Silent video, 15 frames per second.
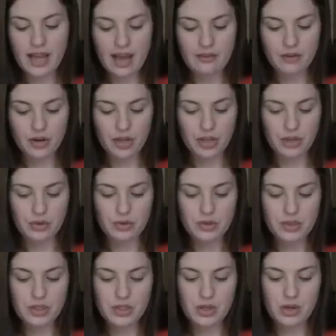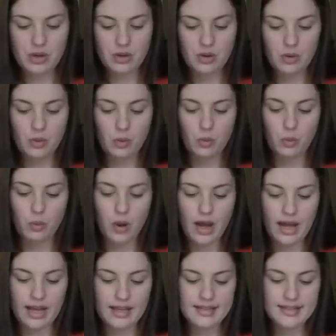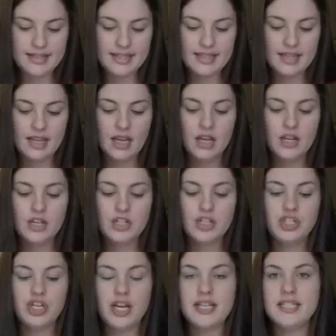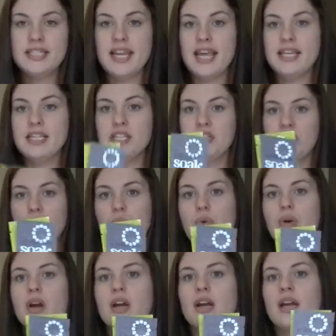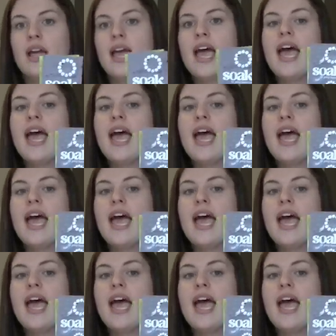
I ever used was just a soak.